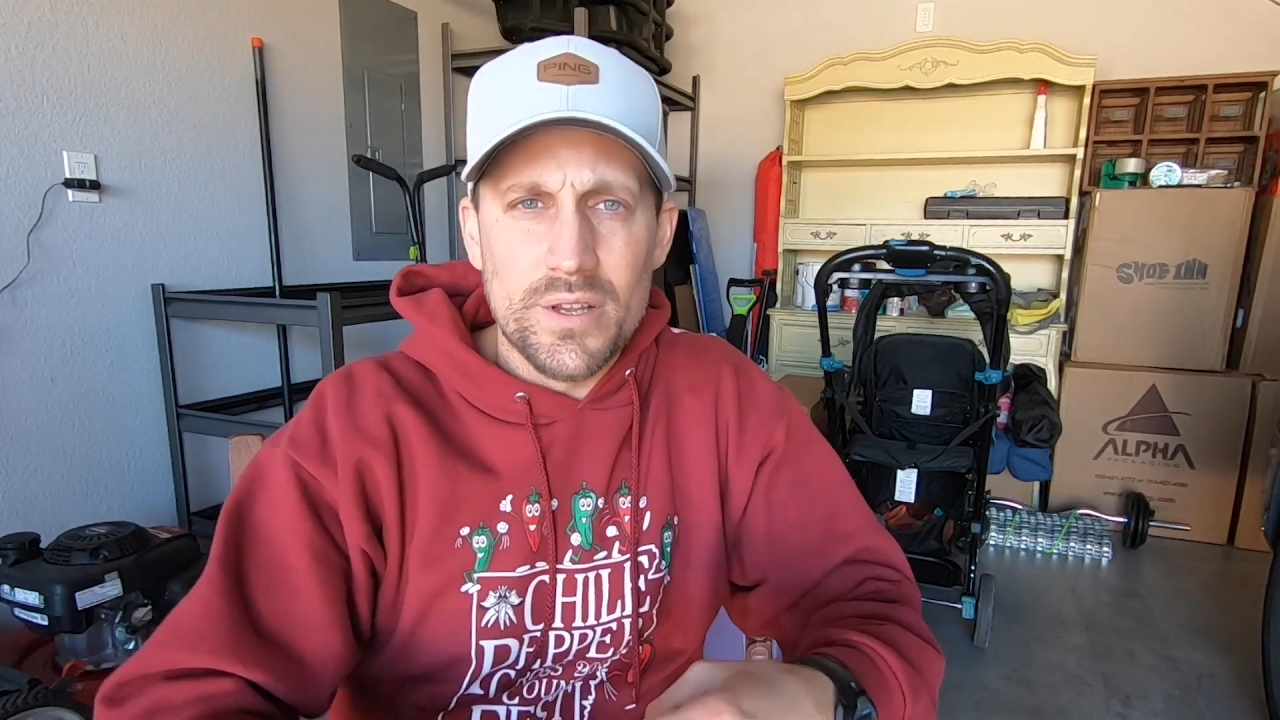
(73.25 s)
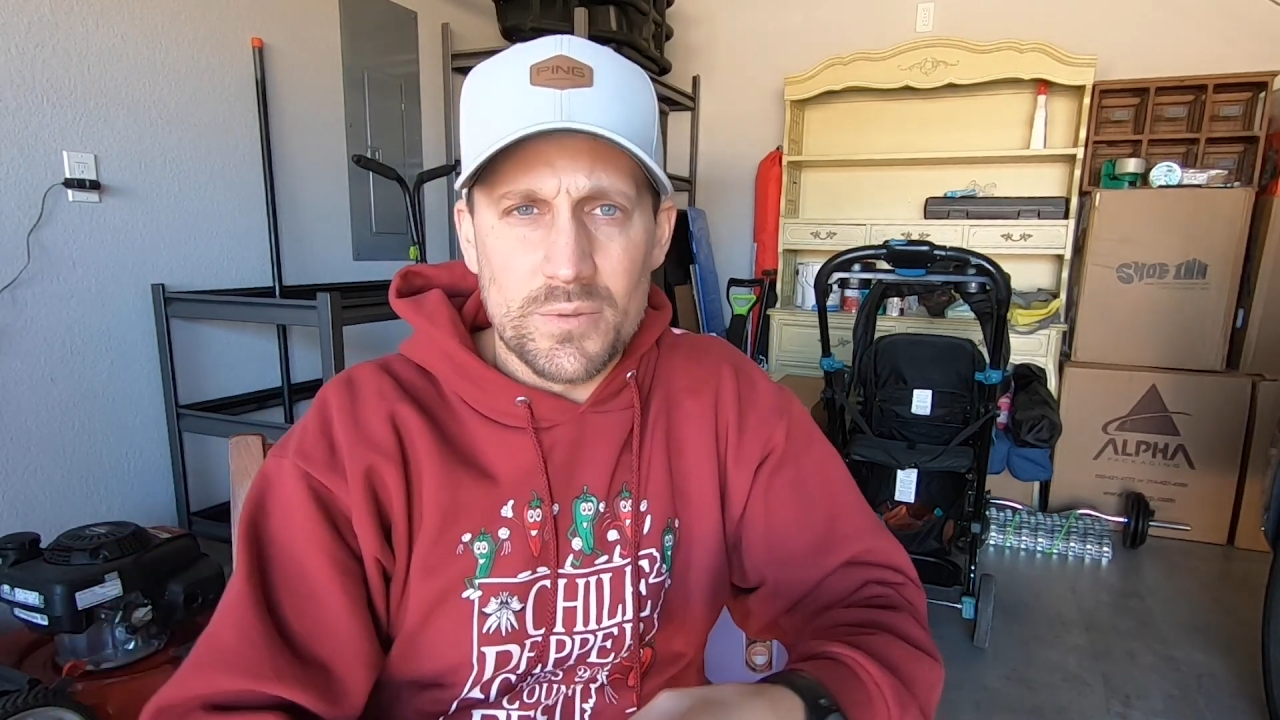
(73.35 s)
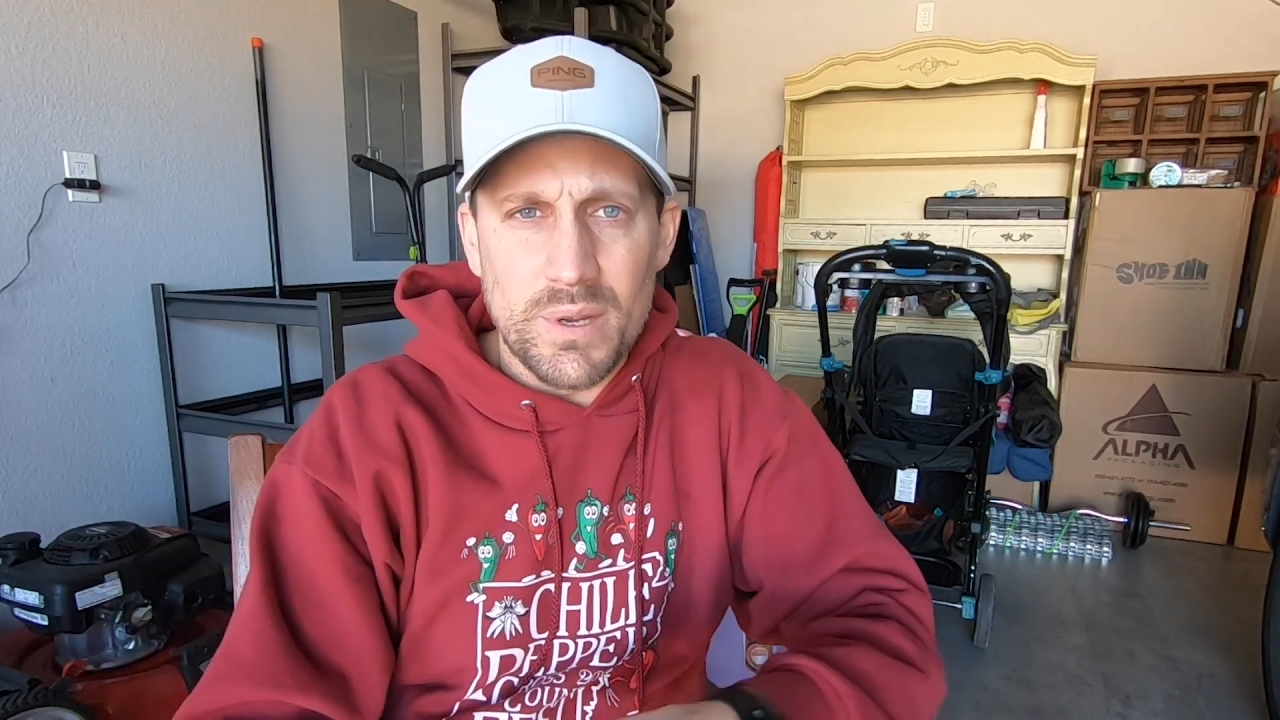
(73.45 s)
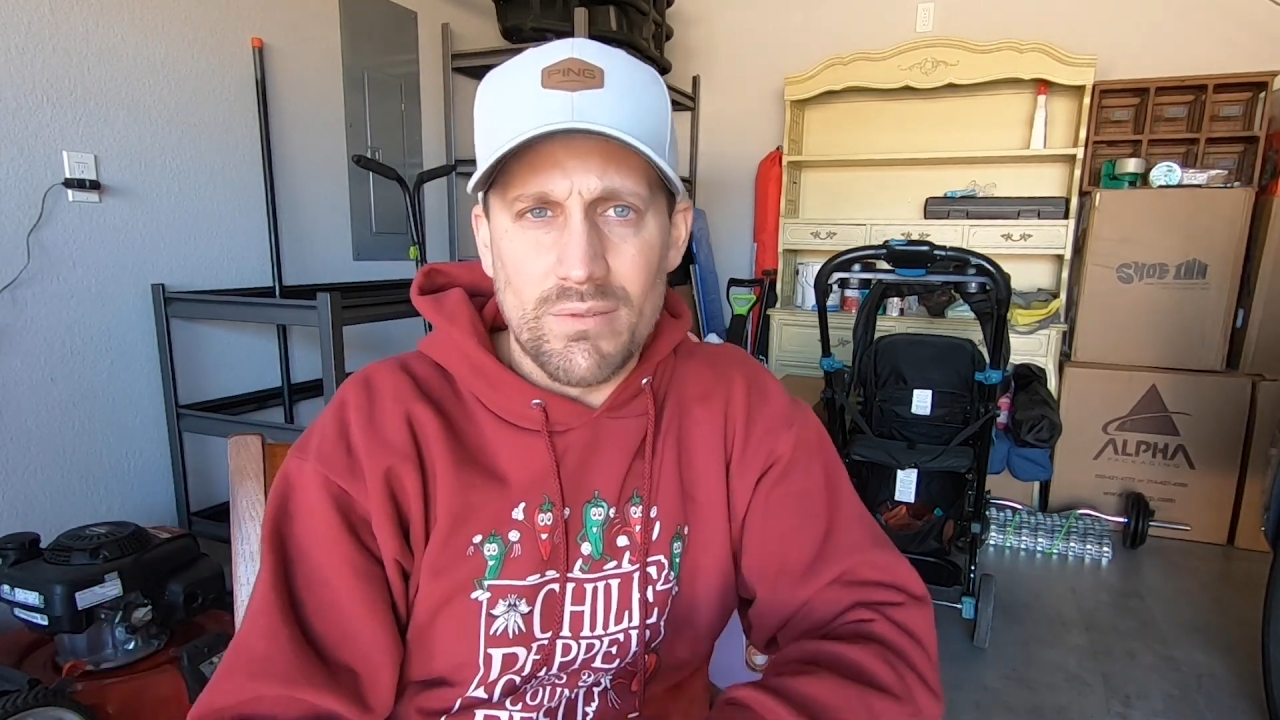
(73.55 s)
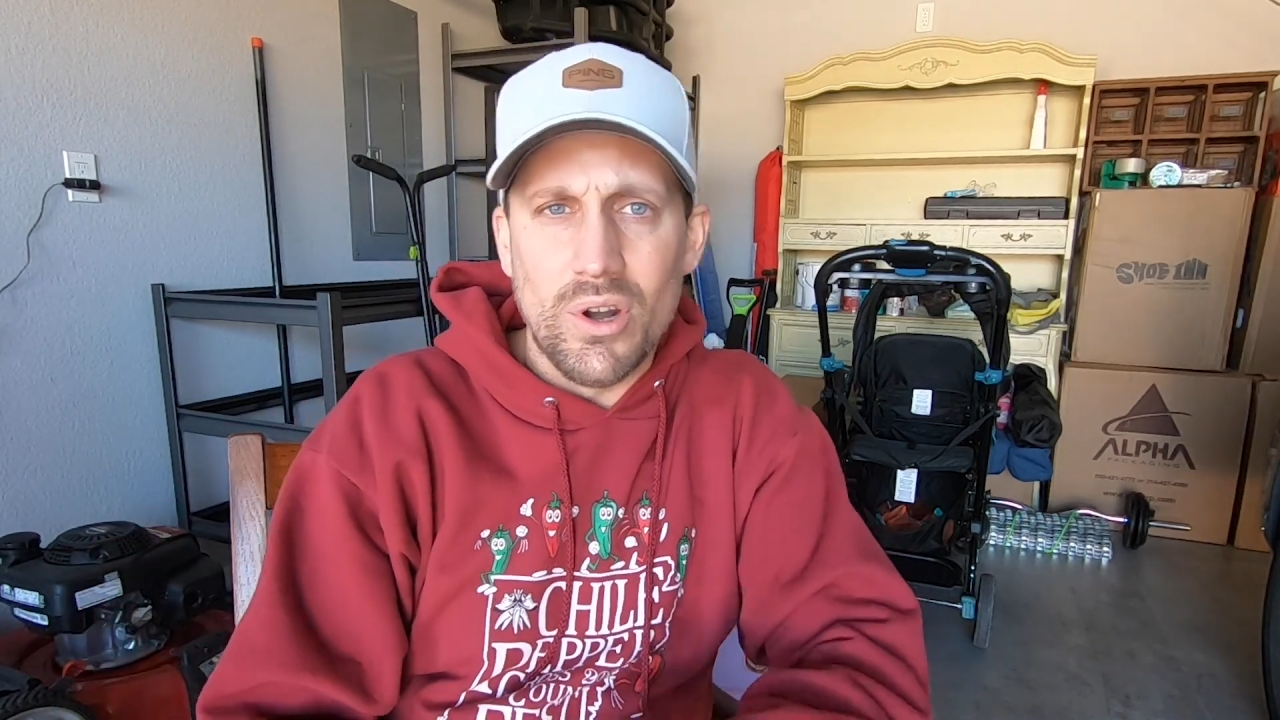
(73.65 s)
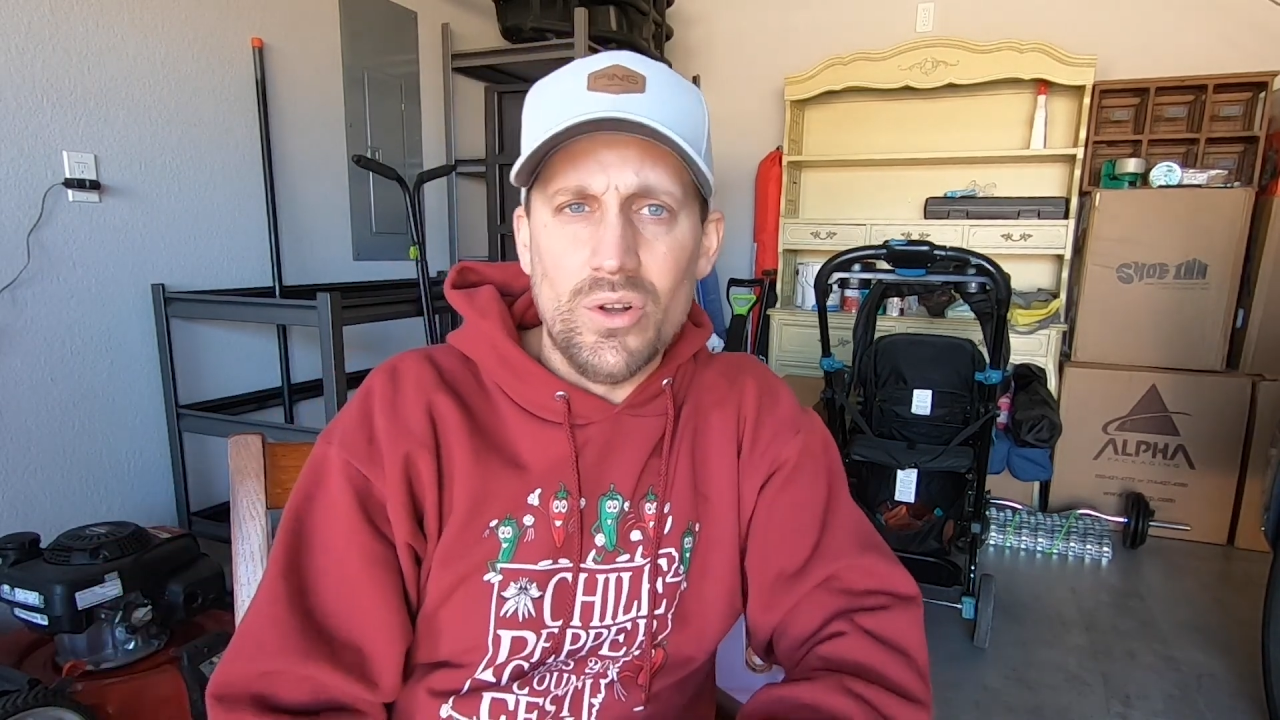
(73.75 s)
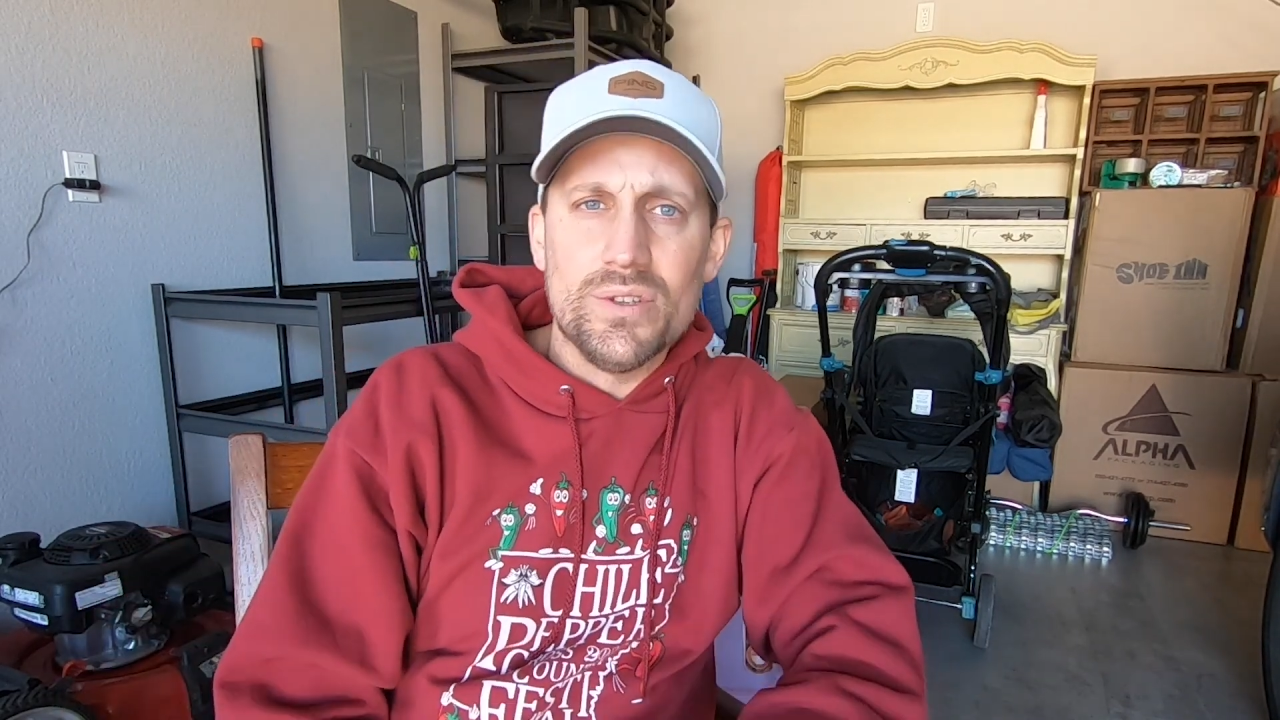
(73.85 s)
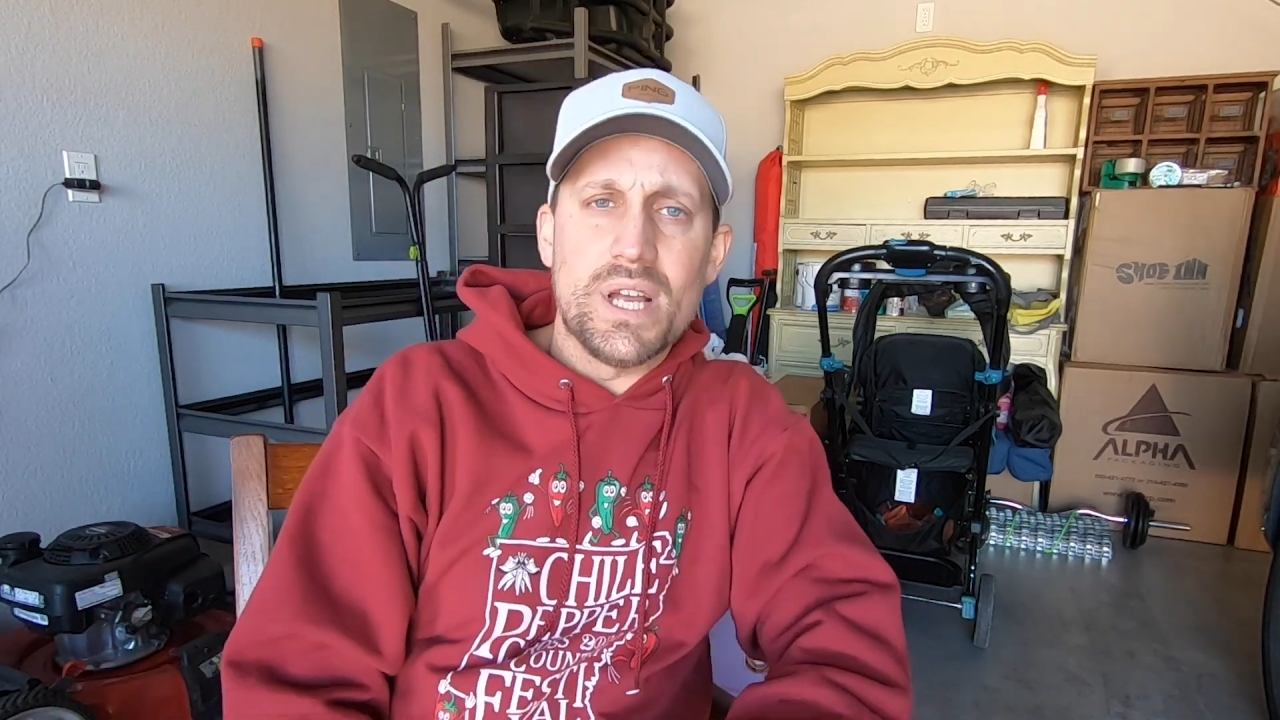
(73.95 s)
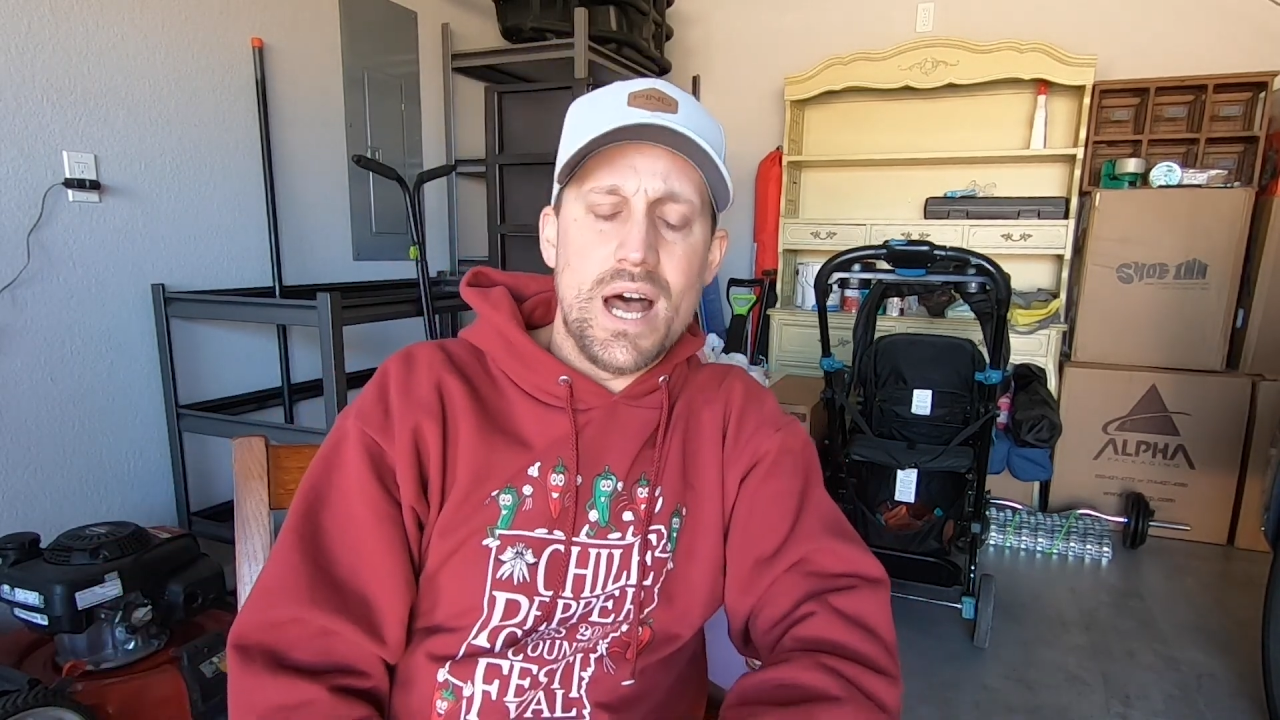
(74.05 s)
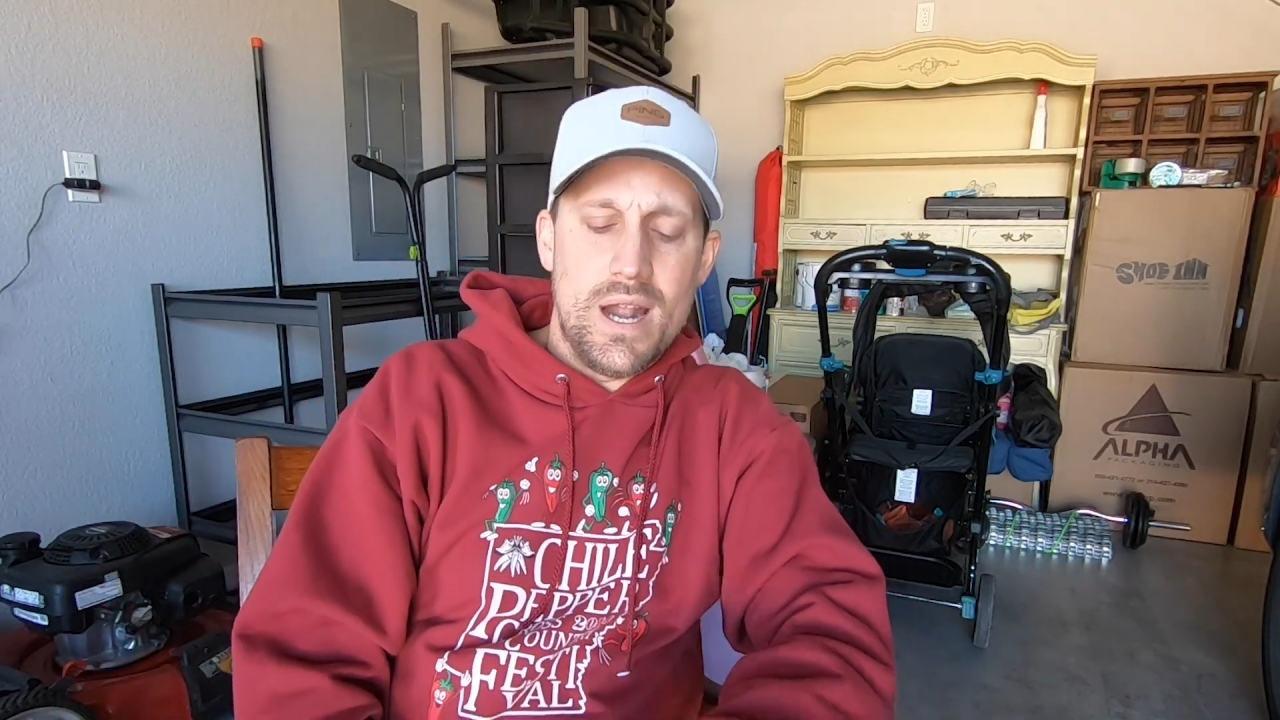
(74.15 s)
those big
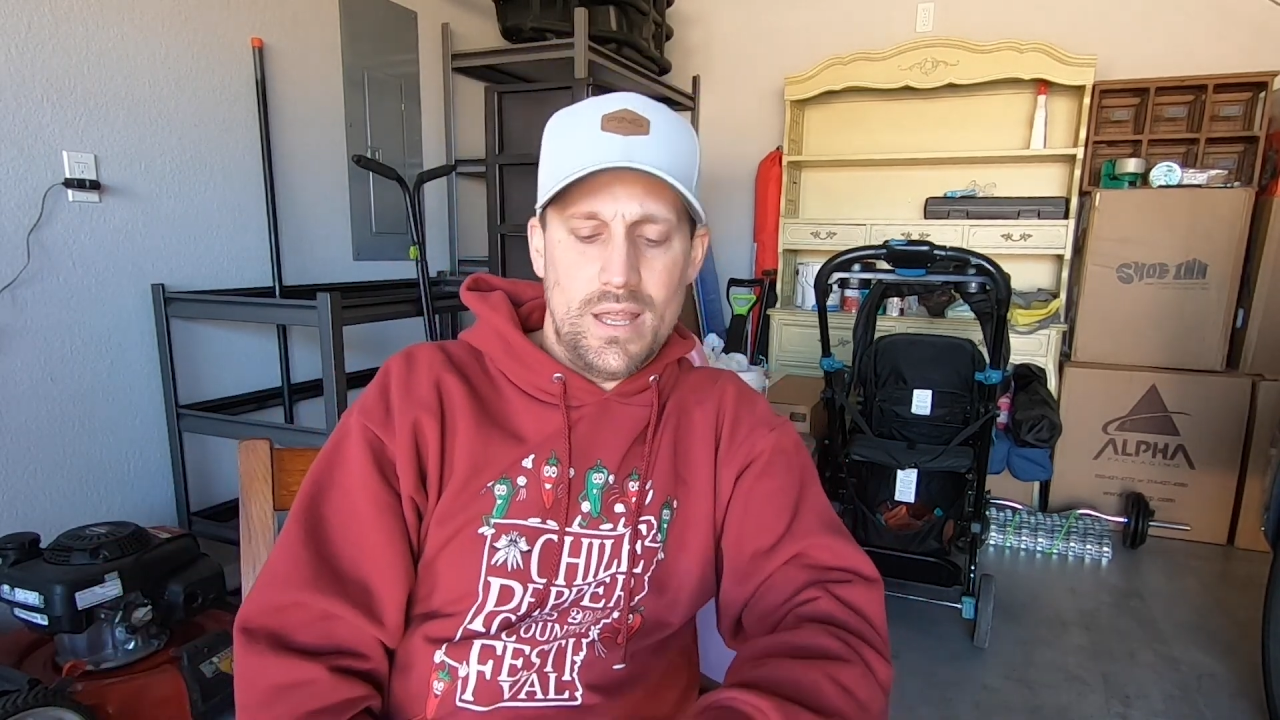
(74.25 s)
rolls out,